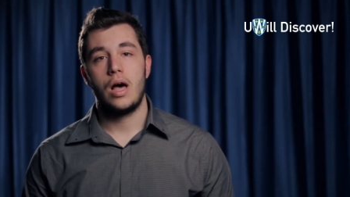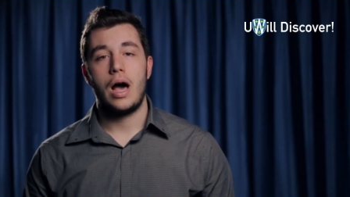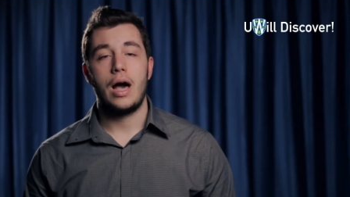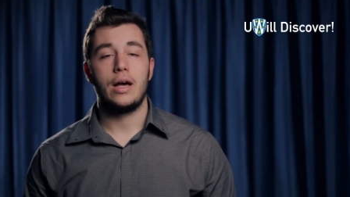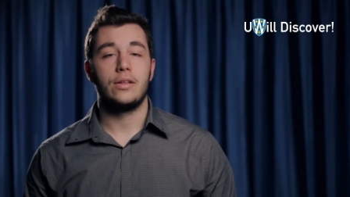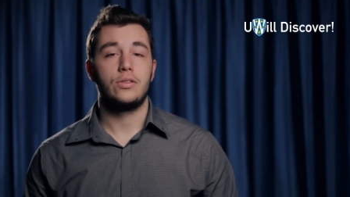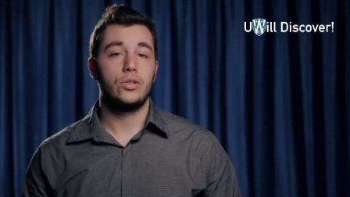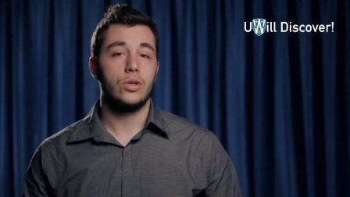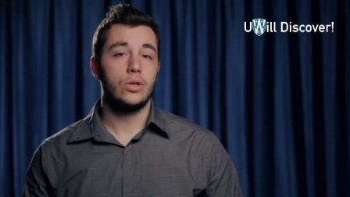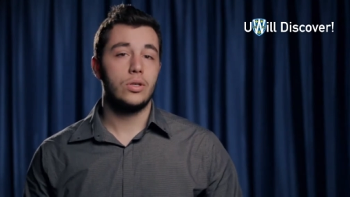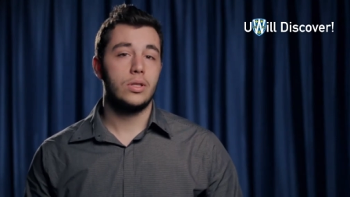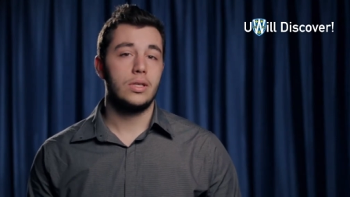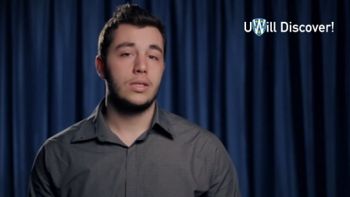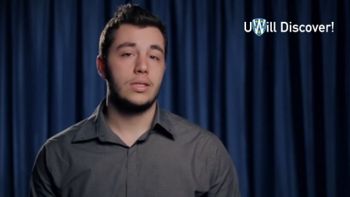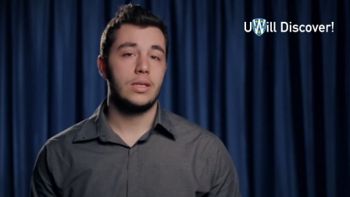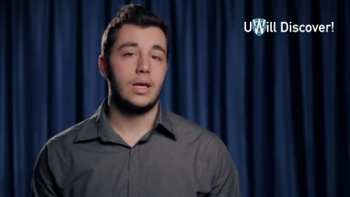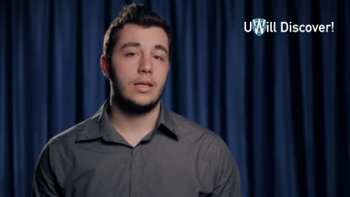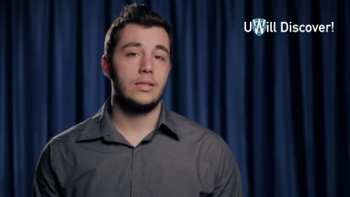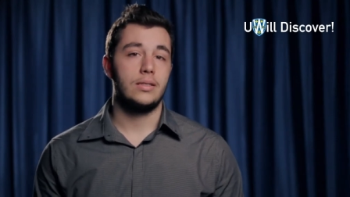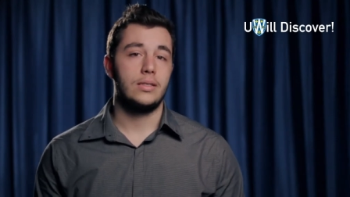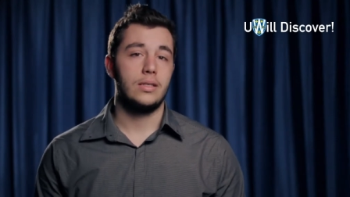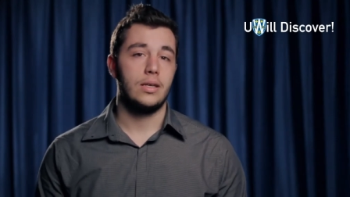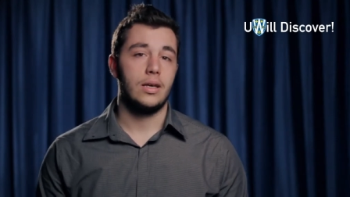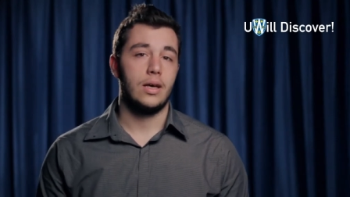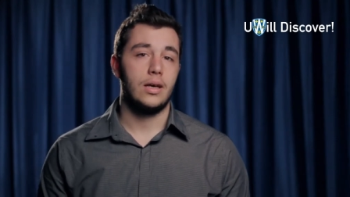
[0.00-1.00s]
I took these
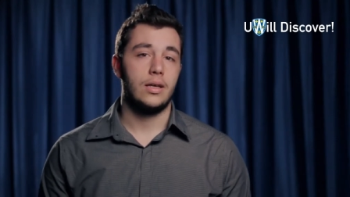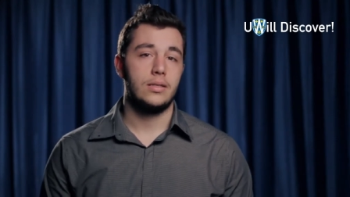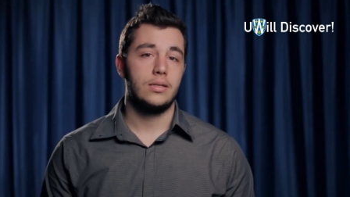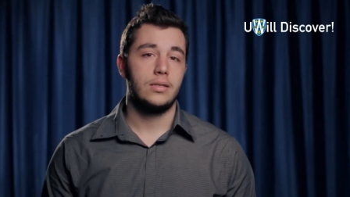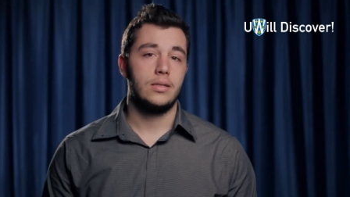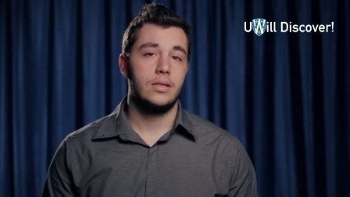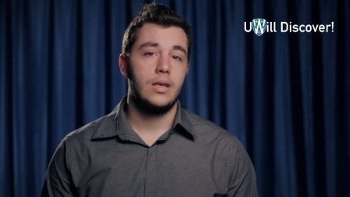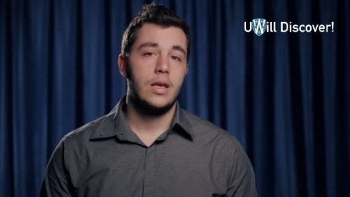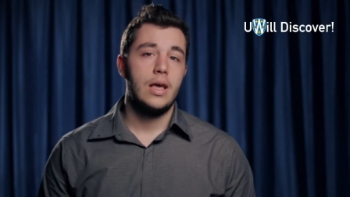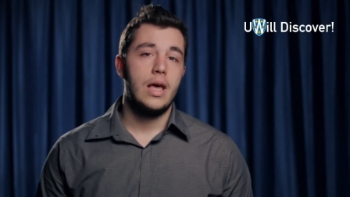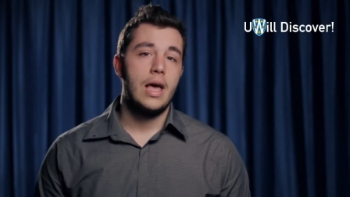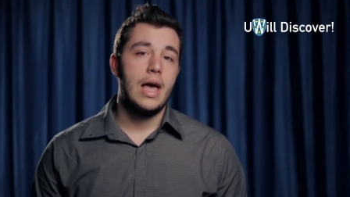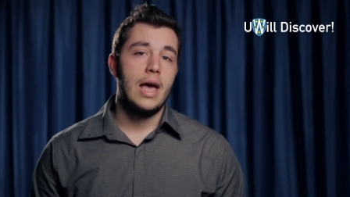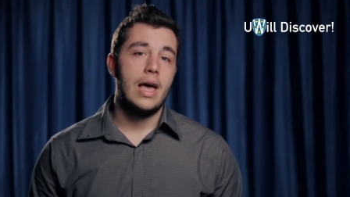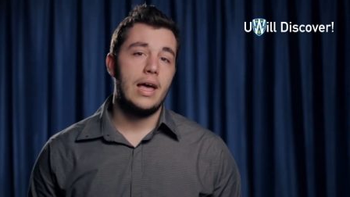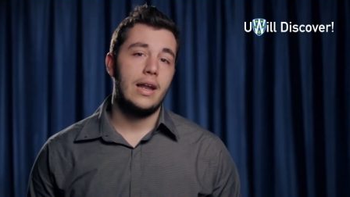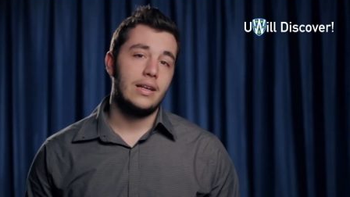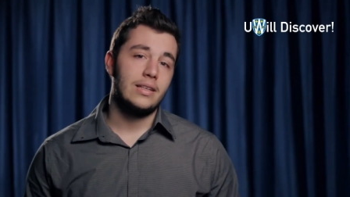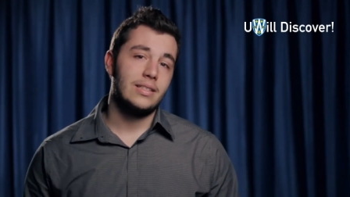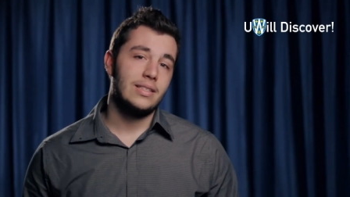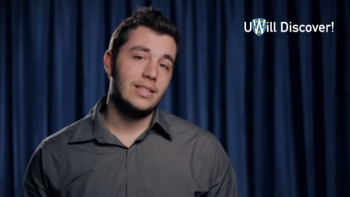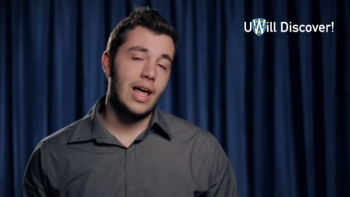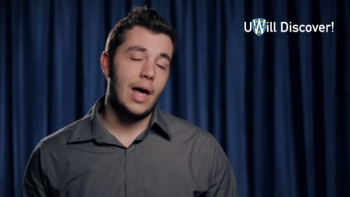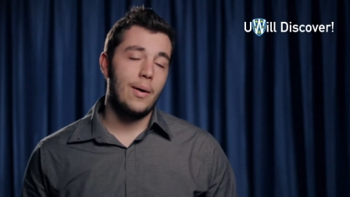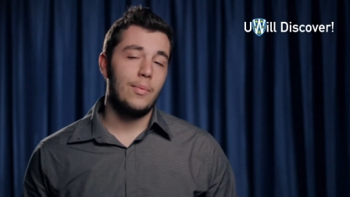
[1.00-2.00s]
ideas and
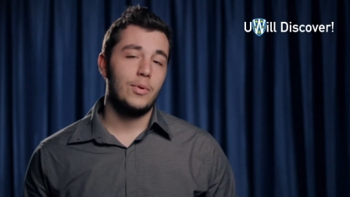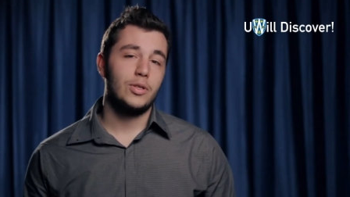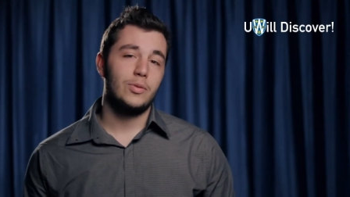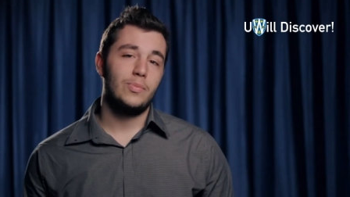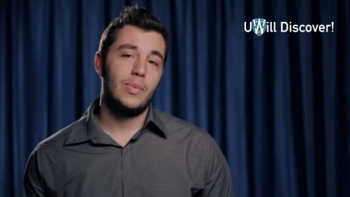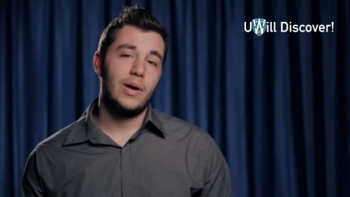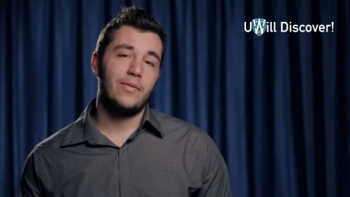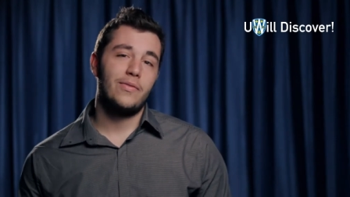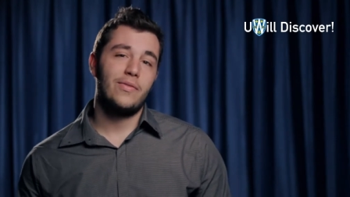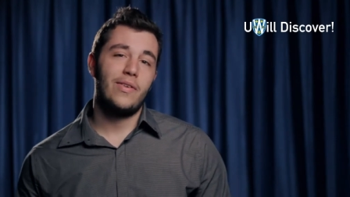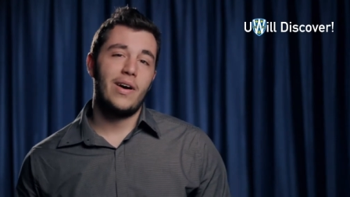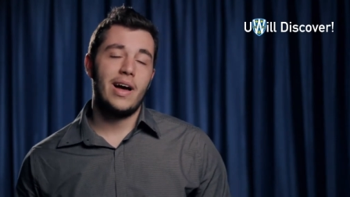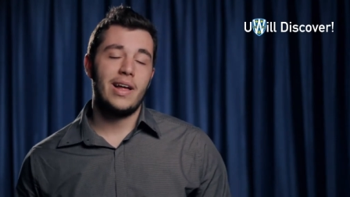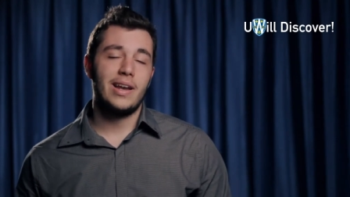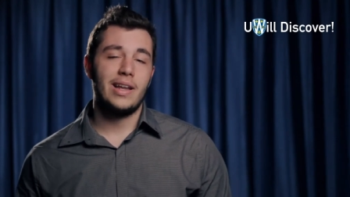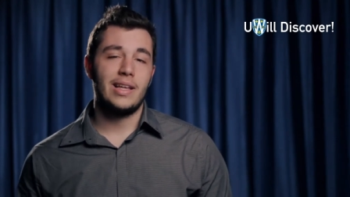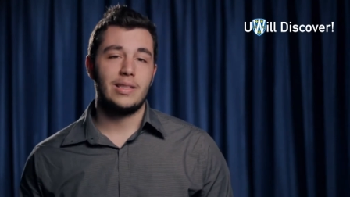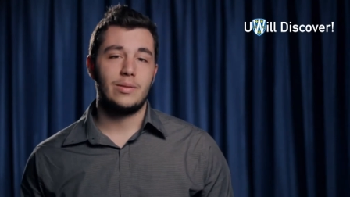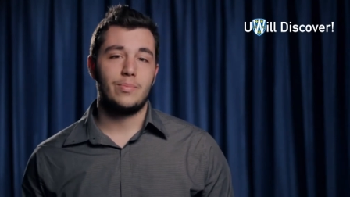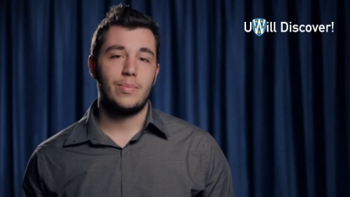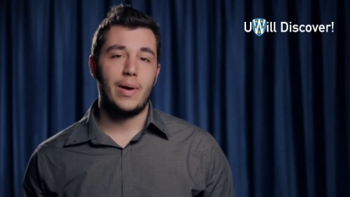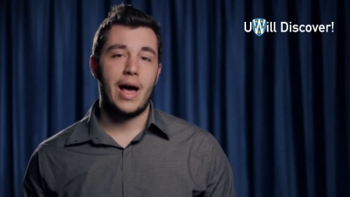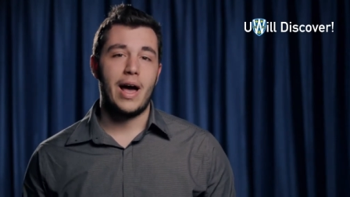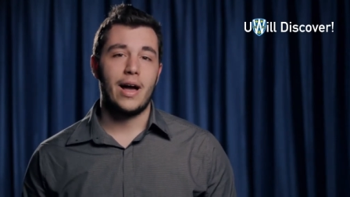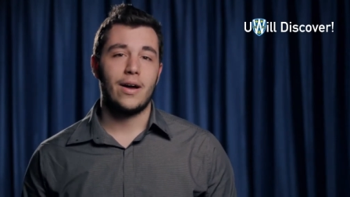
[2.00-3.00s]
established my
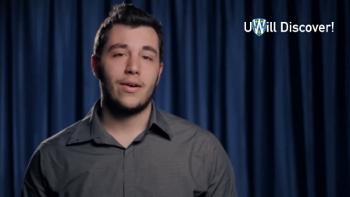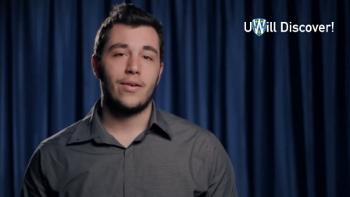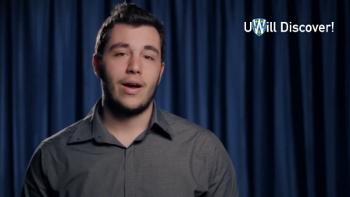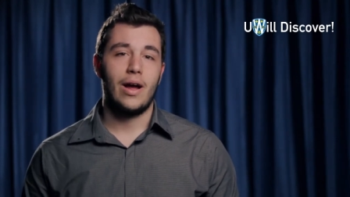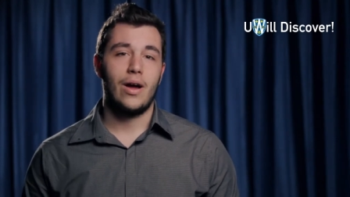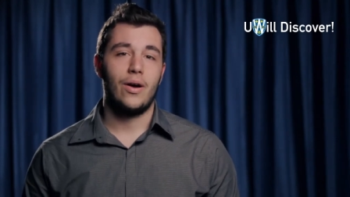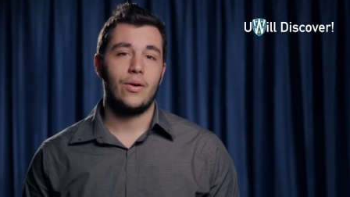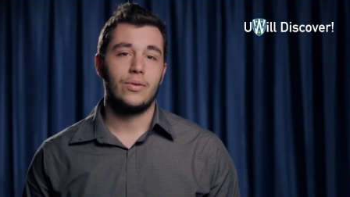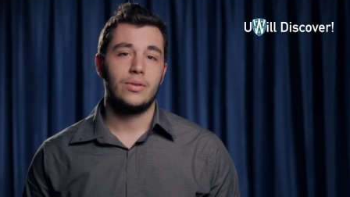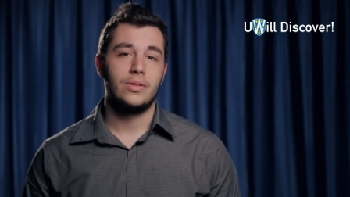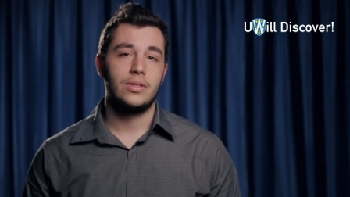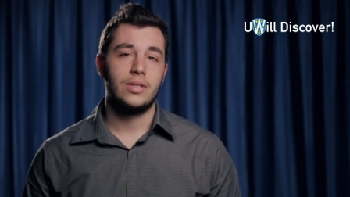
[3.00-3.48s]
finance background